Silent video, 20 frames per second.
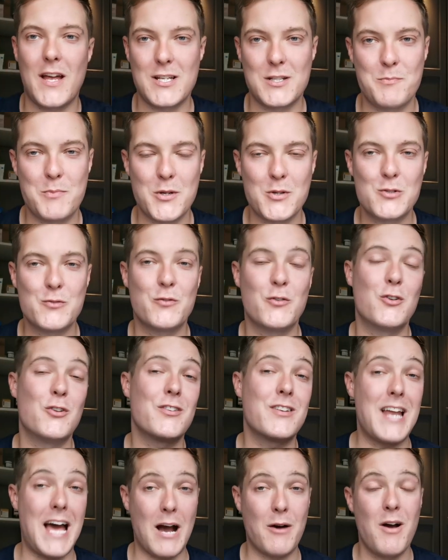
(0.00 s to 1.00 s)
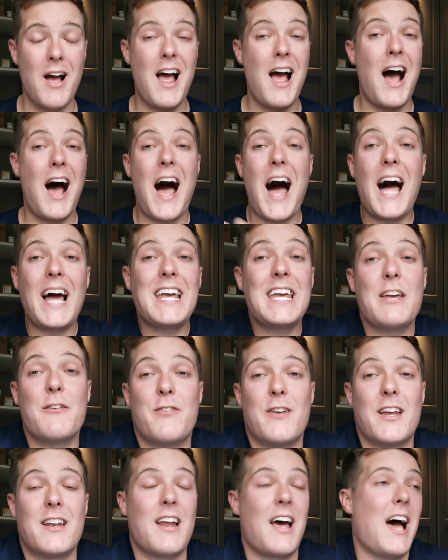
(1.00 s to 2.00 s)
That is beautiful. Now, I
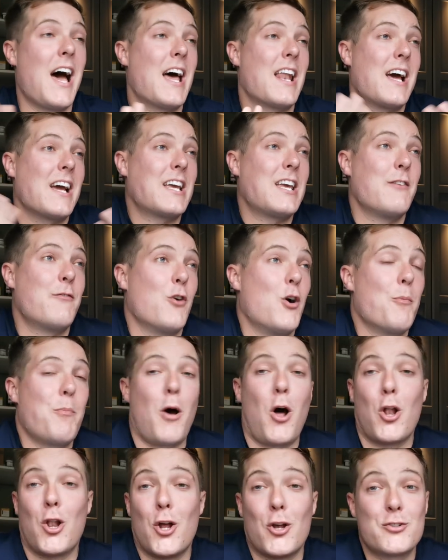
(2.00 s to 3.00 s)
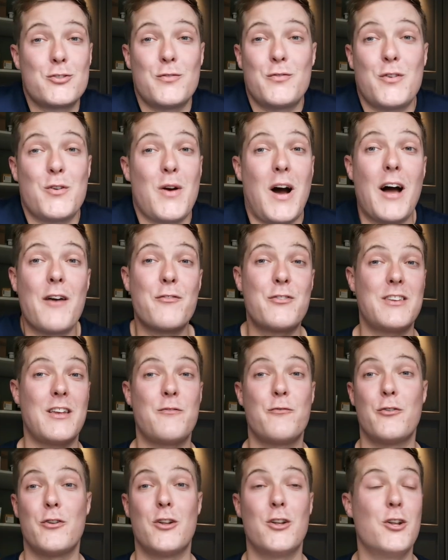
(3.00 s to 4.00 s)
give in and I give up. Lots of you, I've
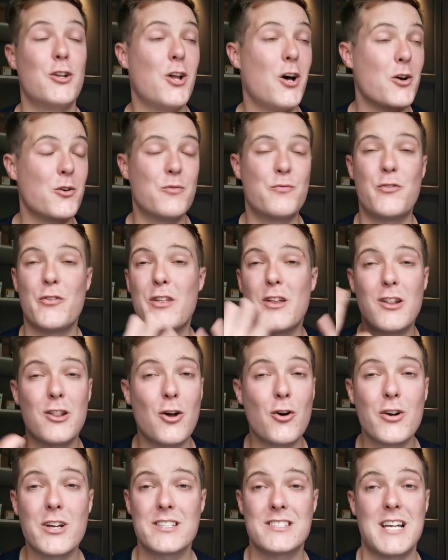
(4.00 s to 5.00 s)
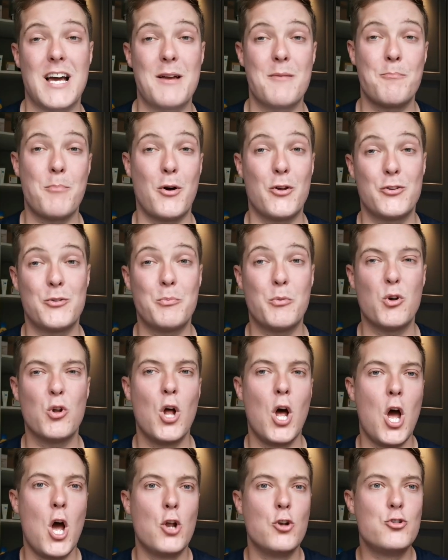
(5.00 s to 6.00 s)
said for low for the longest time
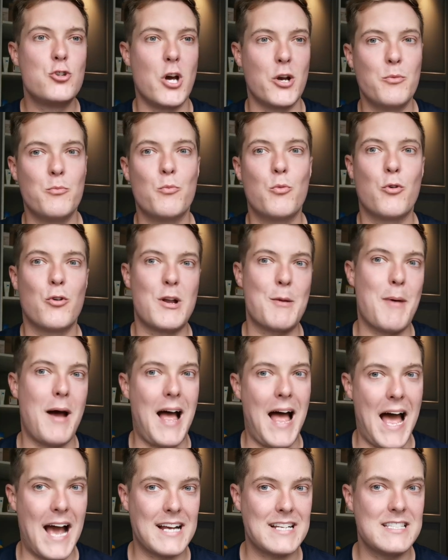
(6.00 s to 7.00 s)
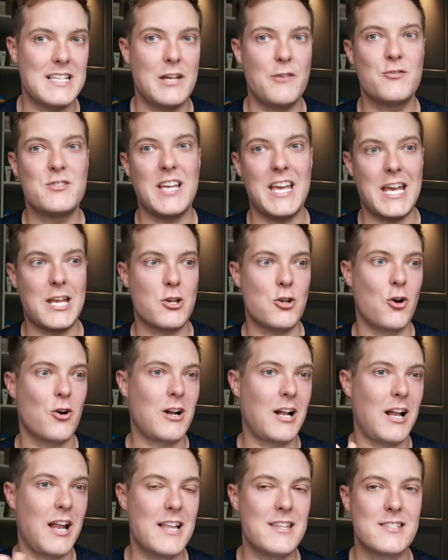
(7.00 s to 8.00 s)
possible, don't worry about actives in
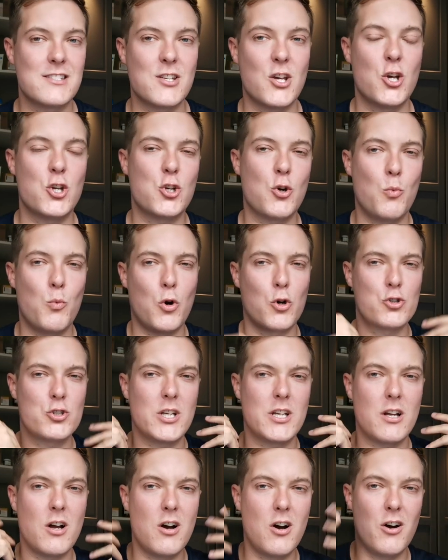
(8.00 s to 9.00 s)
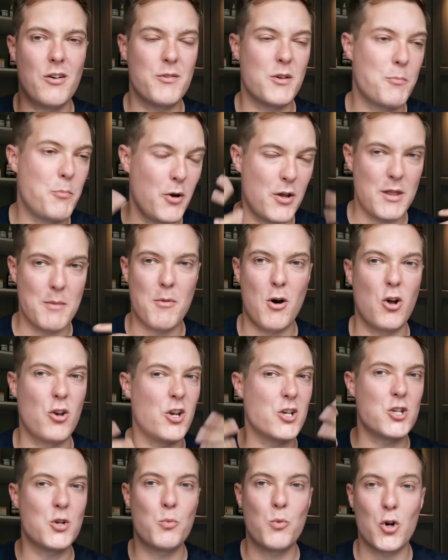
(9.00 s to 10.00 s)
your cleanser. You're washing, you're putting them
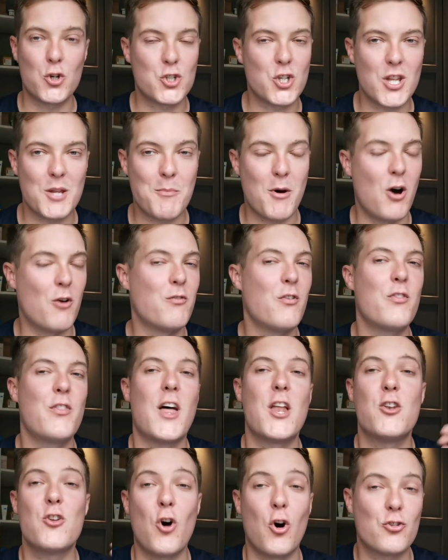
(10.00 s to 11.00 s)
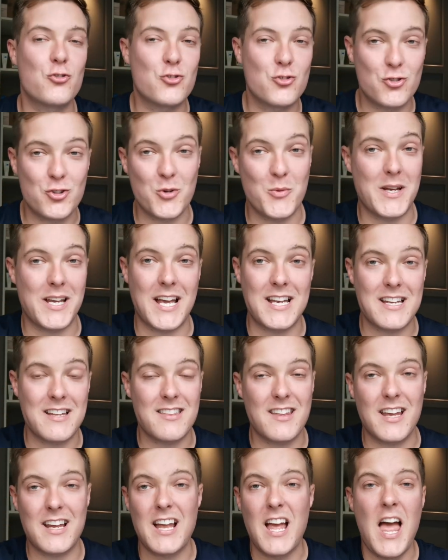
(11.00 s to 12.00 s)
on and you're washing them off. They're not doing
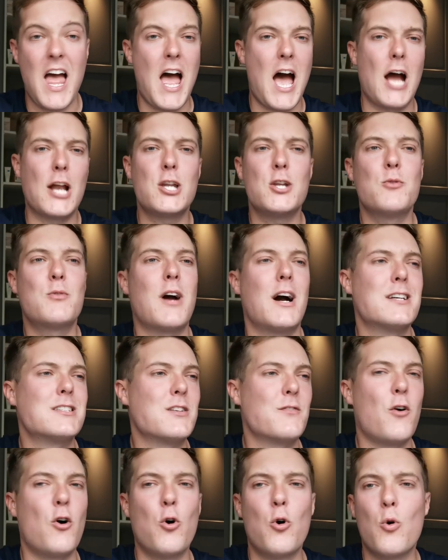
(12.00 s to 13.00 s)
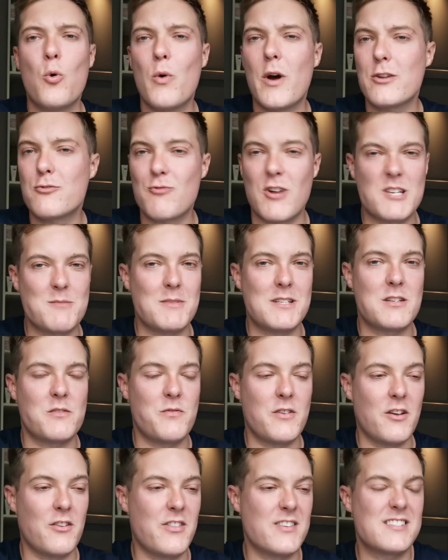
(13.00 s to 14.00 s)
anything. And you guys have always read me
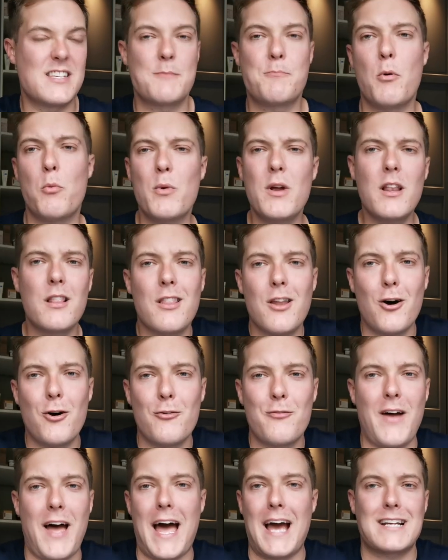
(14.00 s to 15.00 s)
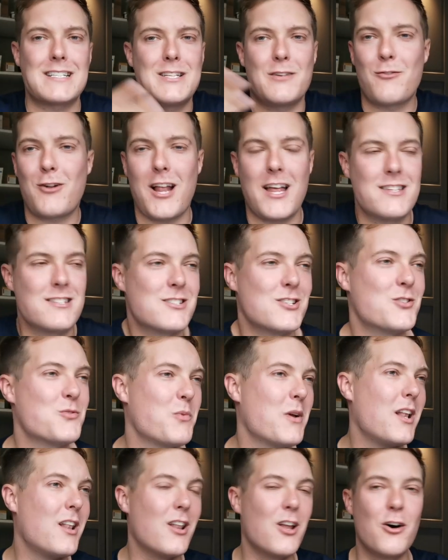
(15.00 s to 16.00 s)
to filth and said, but we love active
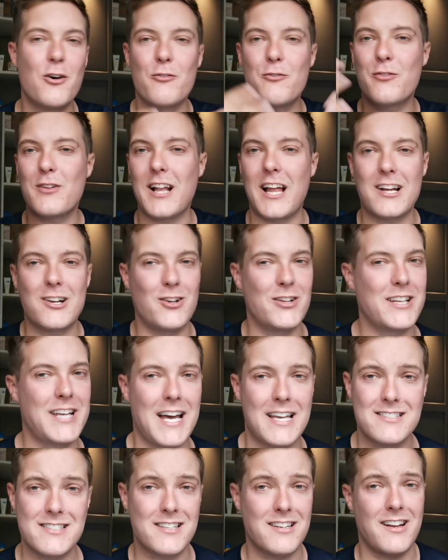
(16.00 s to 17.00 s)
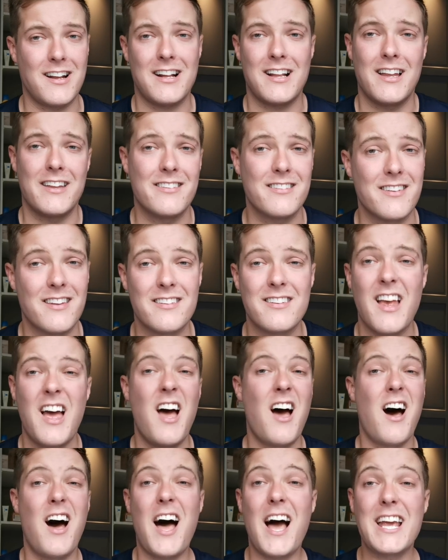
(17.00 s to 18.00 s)
cleansers. We love glycolic acid in our cleansers.
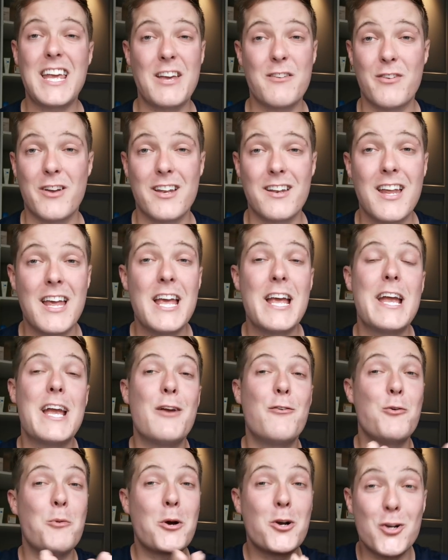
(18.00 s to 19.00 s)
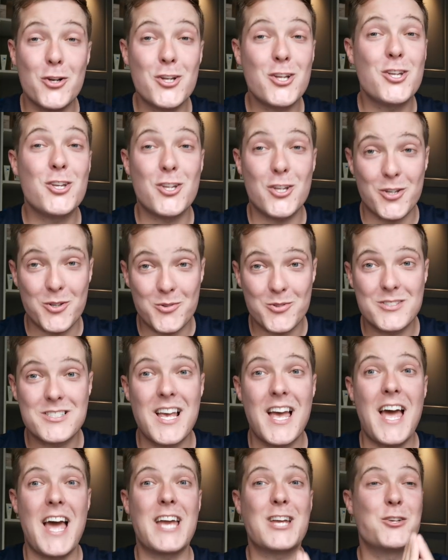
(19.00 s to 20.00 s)
I give in. If you are going to
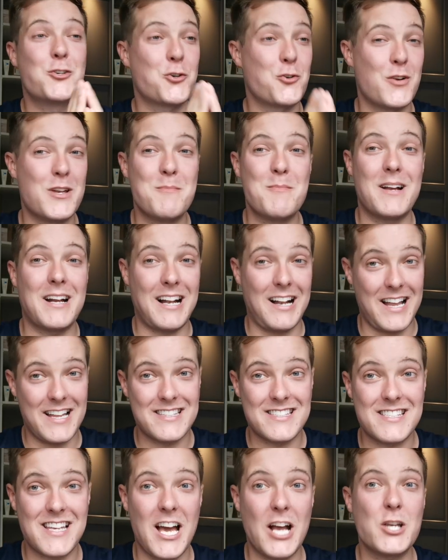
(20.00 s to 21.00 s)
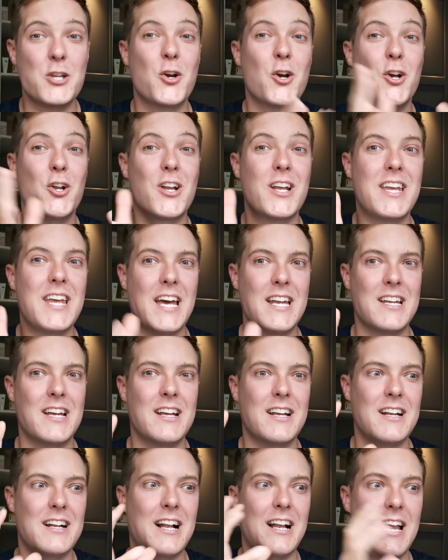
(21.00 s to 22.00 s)
use a treatment cleanser and you're going to get
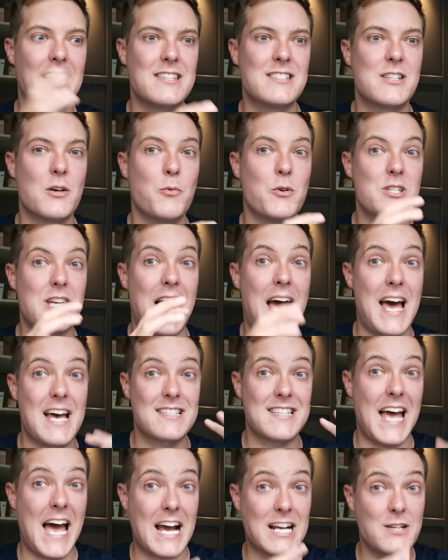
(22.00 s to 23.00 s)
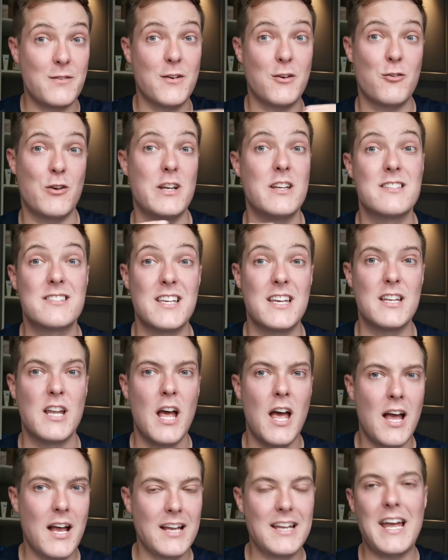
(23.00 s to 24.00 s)
a cleanser which has active ingredients
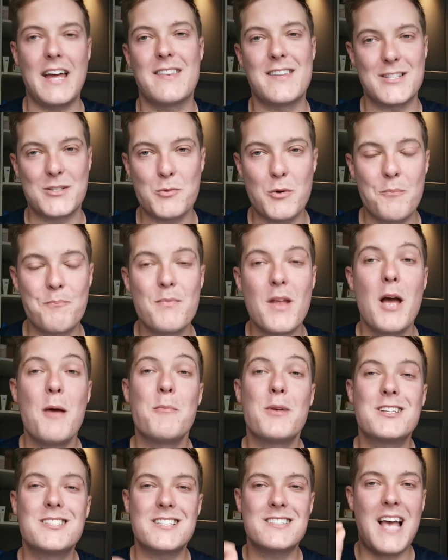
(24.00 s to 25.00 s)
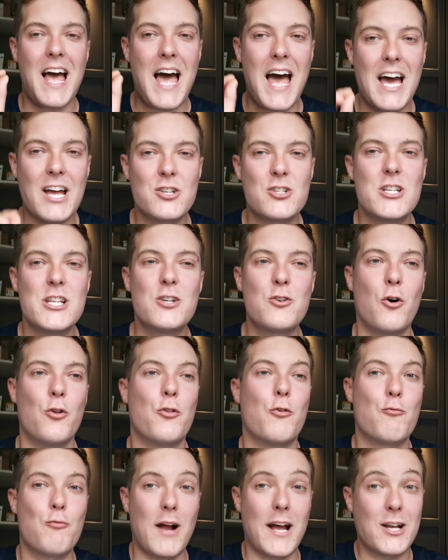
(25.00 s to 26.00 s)
in, get this one, because it's actually
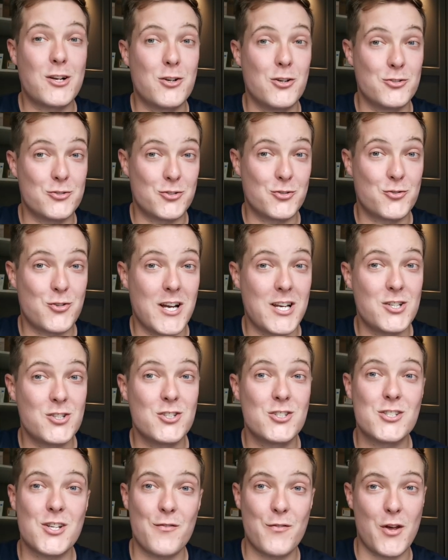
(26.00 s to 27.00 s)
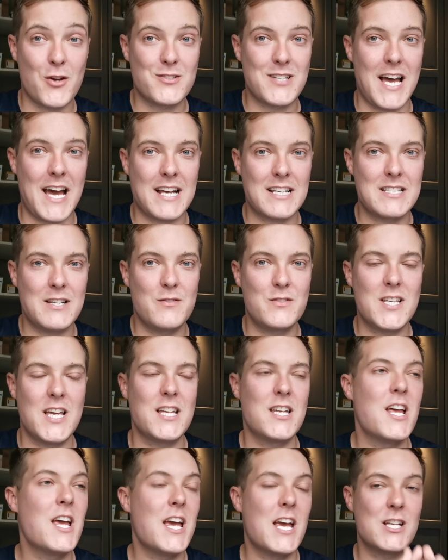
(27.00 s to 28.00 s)
got the right concentrations of those actives
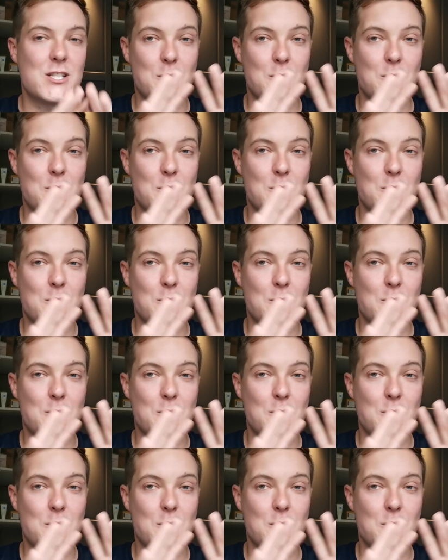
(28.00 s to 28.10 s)
in.